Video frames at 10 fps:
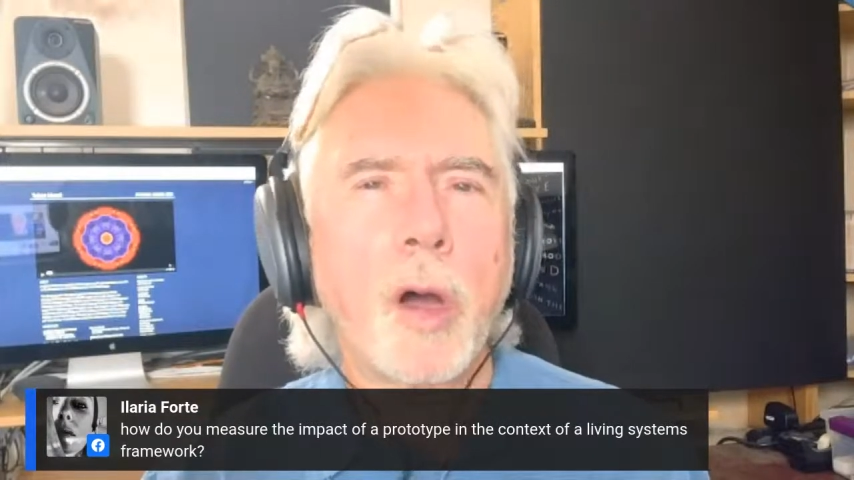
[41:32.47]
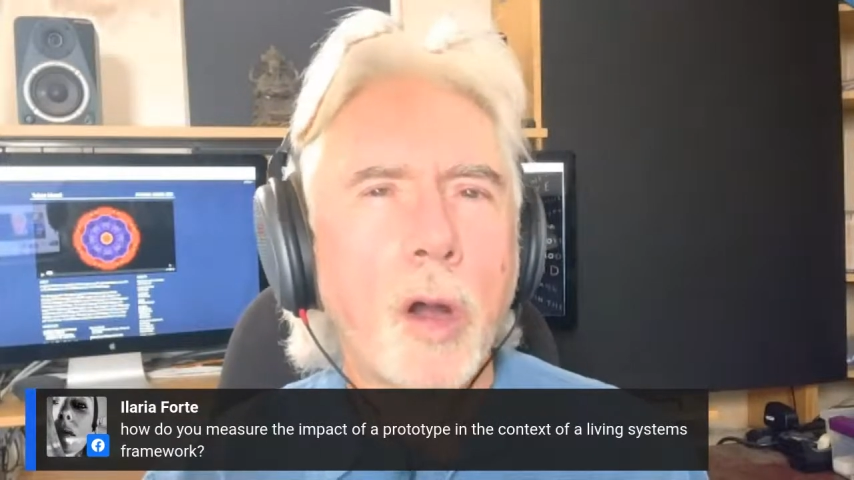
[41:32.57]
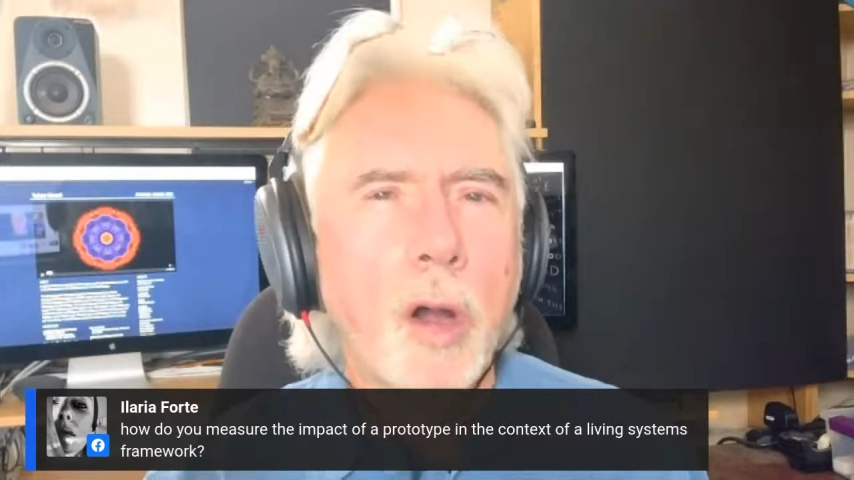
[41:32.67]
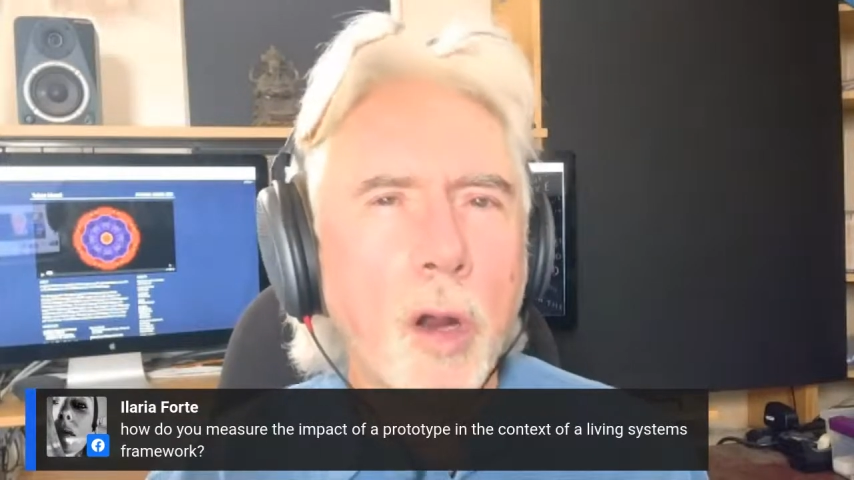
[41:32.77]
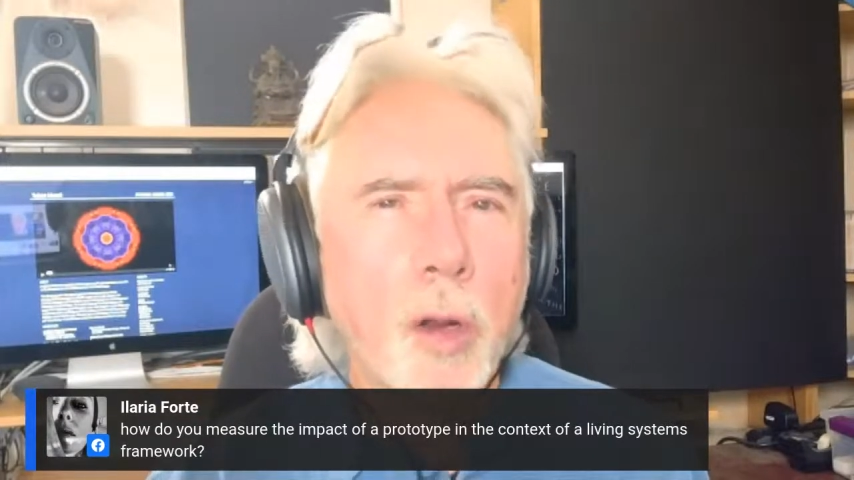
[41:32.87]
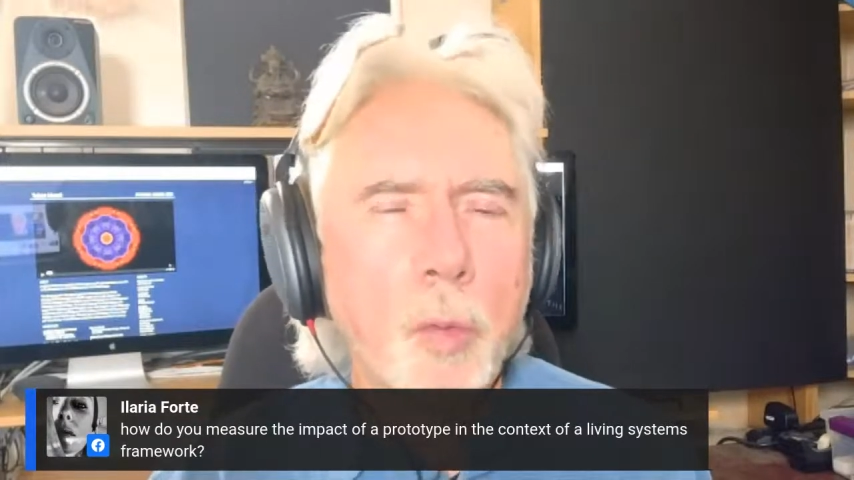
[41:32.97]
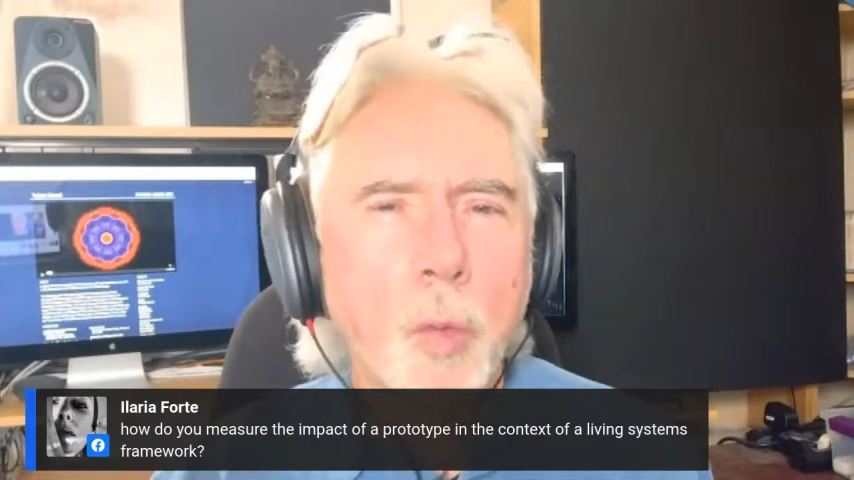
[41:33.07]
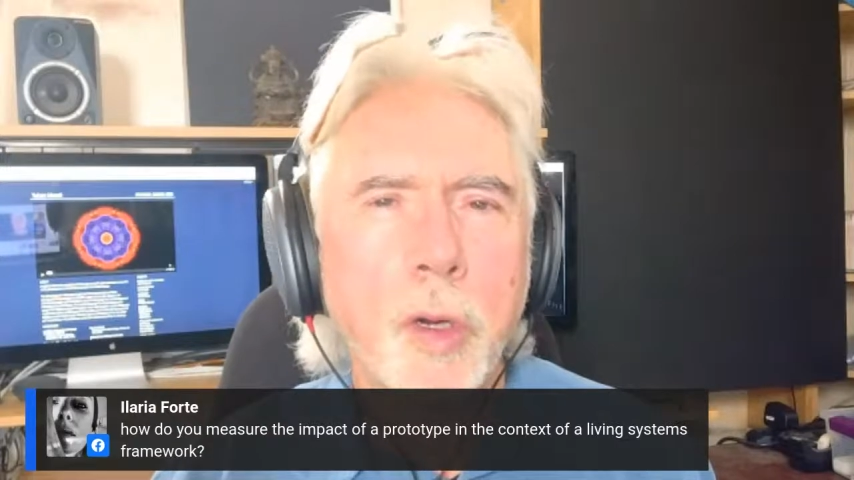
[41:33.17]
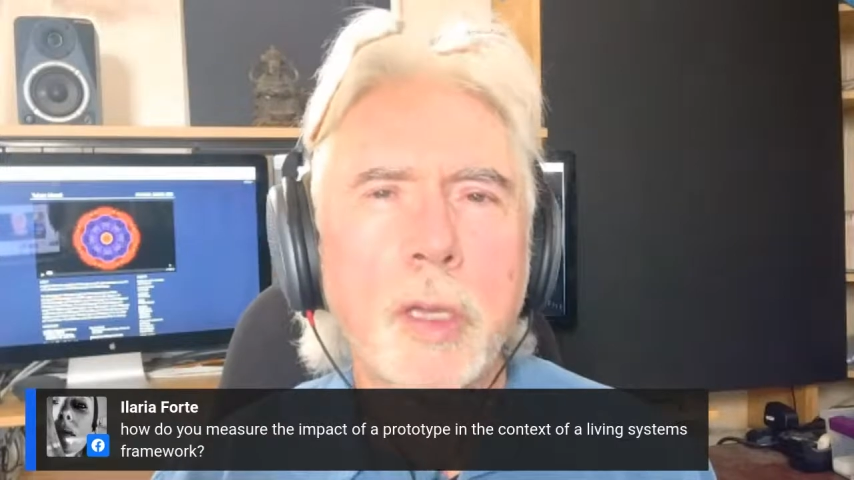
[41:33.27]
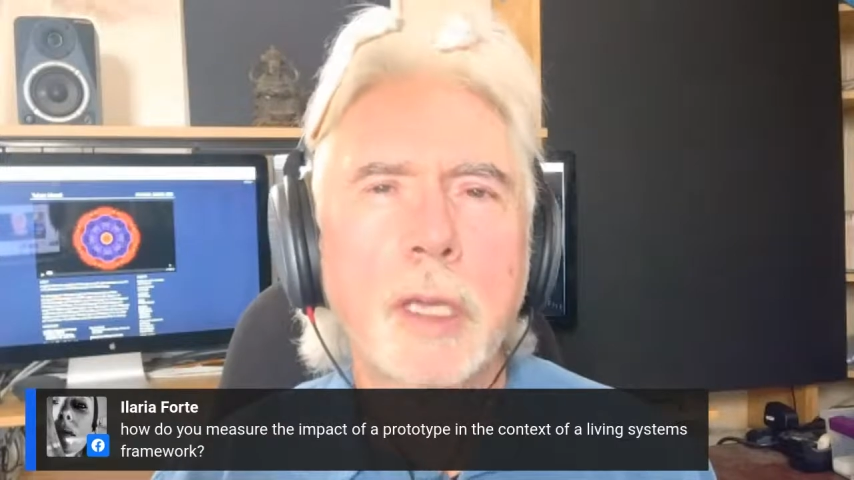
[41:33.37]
artwork